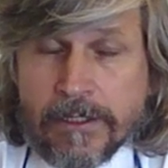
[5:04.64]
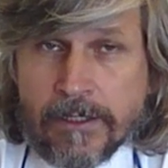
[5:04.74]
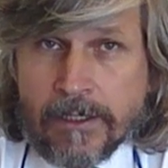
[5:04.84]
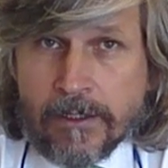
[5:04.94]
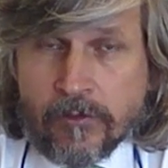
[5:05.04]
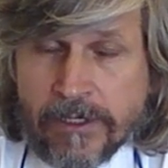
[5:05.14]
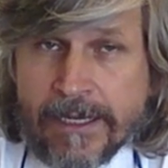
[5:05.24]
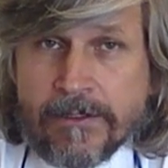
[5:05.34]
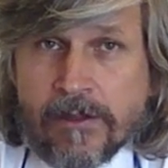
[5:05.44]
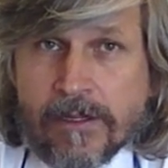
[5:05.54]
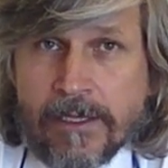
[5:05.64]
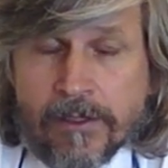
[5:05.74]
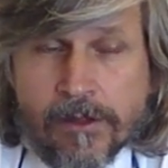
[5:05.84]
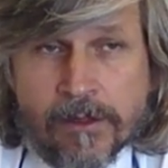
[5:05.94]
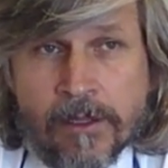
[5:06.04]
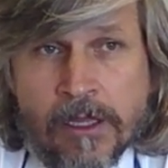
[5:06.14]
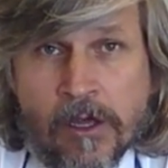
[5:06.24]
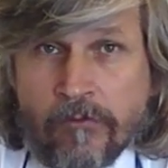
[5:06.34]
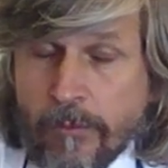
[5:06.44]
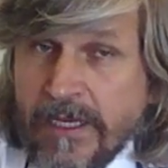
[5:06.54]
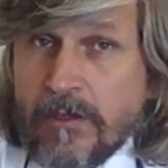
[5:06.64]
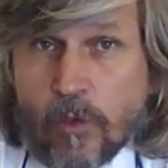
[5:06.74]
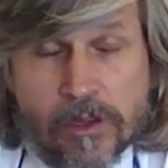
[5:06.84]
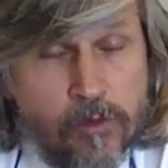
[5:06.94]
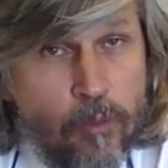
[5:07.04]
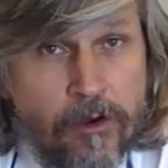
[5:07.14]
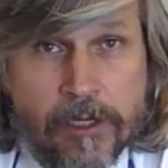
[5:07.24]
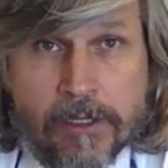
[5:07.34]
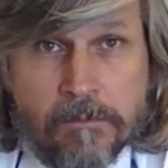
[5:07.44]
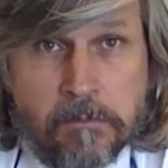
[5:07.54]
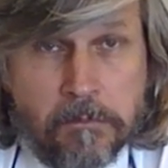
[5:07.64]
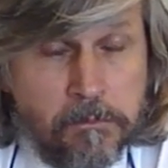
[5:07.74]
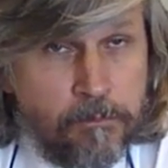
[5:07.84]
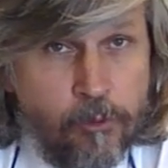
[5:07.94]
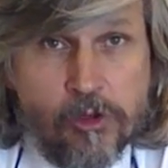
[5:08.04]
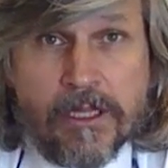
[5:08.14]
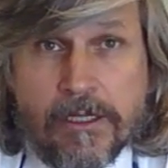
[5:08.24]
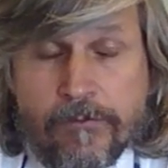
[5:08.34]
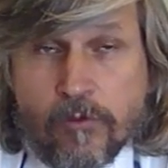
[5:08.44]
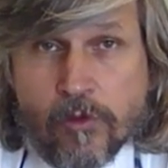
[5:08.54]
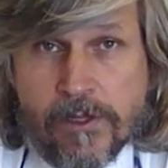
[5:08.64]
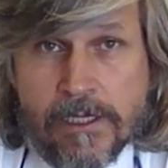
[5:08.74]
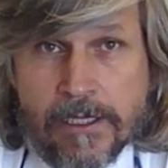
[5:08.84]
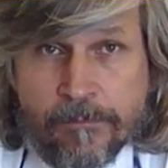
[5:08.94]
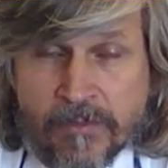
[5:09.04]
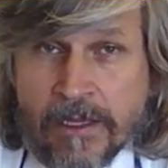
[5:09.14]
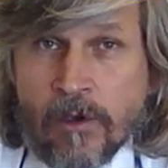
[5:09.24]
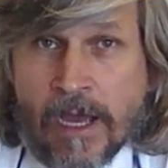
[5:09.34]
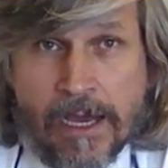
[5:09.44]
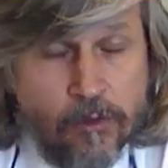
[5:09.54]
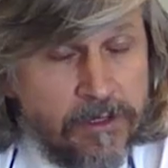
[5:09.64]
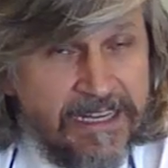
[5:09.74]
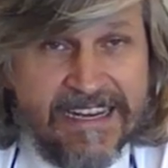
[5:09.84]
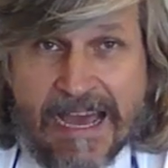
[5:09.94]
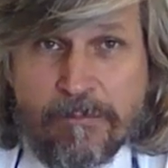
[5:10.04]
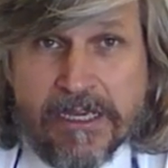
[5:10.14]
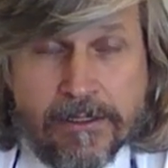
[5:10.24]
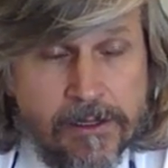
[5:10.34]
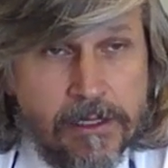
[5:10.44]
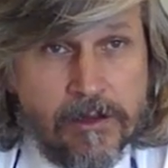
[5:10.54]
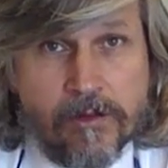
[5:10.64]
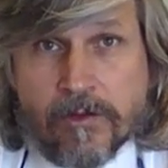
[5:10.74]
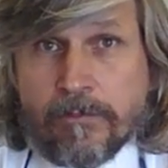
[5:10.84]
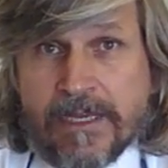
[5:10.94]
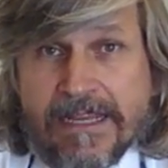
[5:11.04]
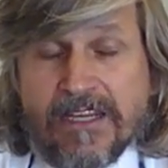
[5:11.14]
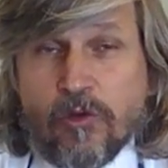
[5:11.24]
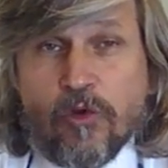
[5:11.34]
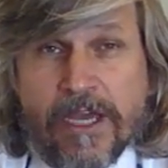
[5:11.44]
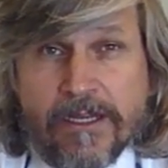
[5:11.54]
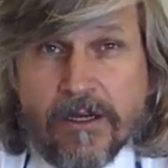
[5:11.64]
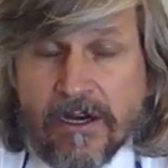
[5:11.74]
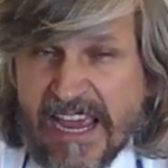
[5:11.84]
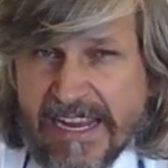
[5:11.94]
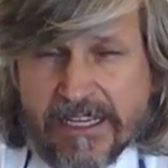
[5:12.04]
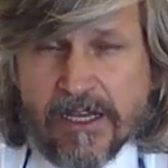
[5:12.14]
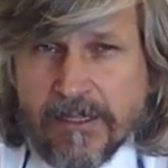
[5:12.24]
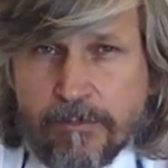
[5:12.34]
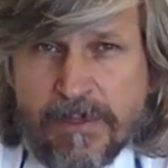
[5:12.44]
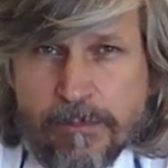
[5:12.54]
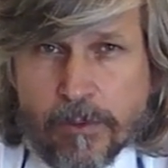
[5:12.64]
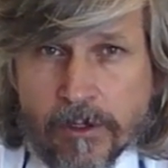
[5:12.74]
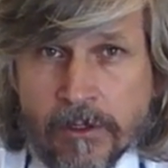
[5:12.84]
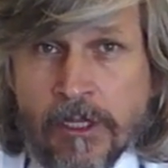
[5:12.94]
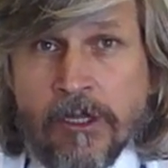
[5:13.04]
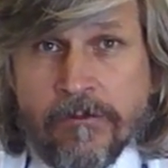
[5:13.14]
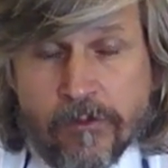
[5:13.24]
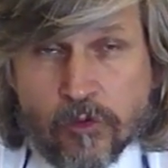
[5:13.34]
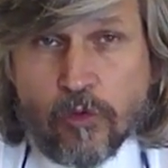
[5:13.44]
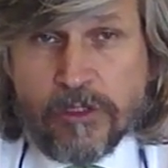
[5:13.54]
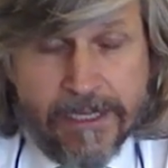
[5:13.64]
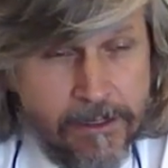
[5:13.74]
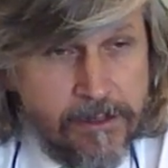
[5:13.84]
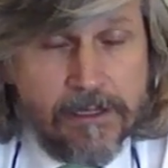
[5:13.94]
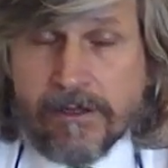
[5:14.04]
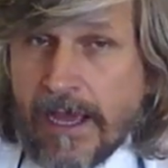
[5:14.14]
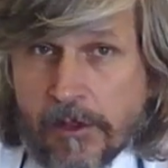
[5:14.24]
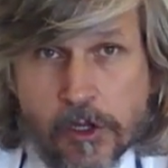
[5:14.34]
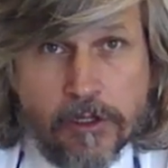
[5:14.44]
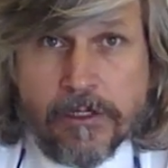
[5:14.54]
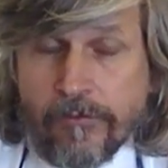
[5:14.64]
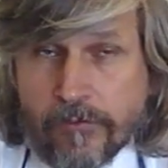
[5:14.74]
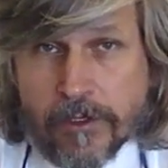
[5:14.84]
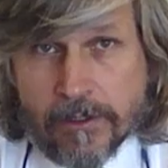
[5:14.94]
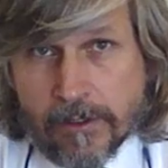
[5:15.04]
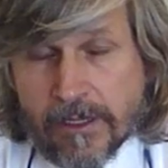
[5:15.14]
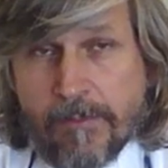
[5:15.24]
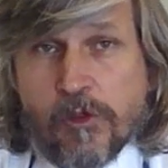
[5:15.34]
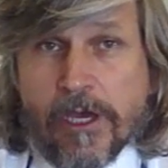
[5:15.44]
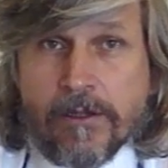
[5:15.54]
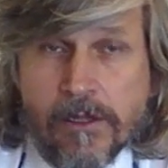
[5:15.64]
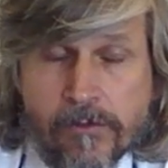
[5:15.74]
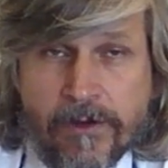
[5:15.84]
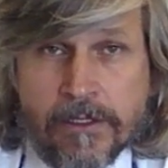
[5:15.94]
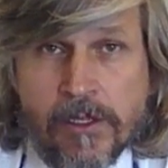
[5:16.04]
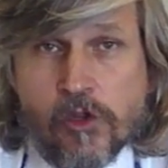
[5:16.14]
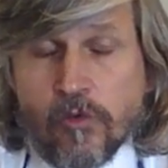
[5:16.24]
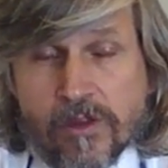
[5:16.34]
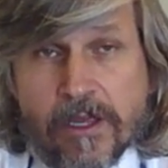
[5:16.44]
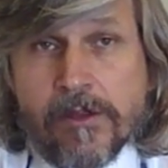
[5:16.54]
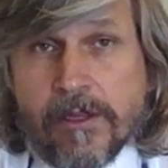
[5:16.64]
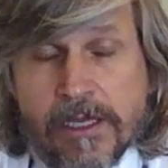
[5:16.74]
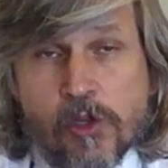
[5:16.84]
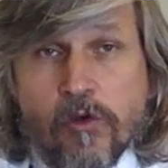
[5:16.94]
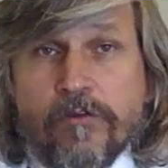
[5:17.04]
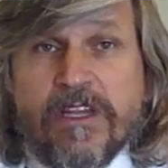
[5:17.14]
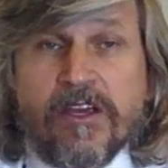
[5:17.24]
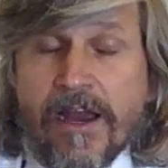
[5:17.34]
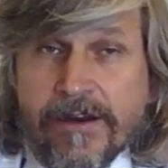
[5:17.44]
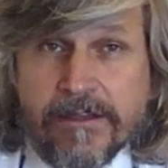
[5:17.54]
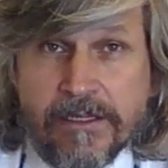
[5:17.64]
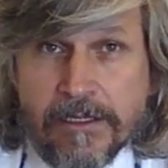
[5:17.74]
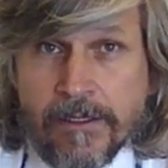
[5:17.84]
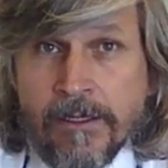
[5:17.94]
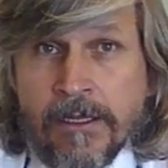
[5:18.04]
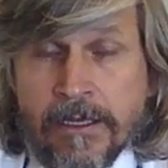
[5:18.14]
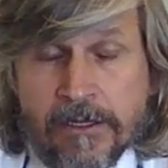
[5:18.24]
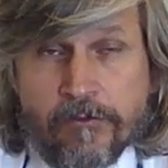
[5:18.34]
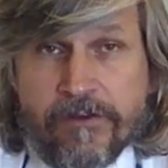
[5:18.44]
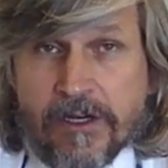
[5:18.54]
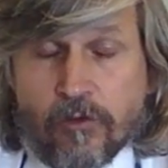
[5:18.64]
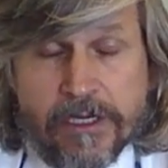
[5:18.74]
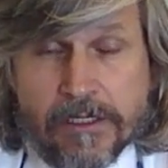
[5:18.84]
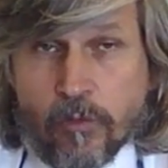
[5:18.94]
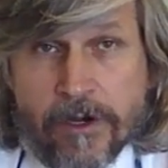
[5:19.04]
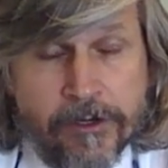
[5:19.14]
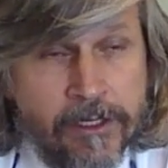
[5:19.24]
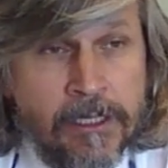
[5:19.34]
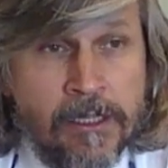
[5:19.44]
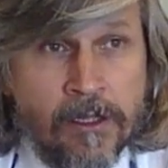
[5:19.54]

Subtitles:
in the United States. For me, it was very positive to see how dynamic this is. Getting together 800 people for 2 days discussing different subjects, different issues. There is the issue of the guarantee in fair trade, a very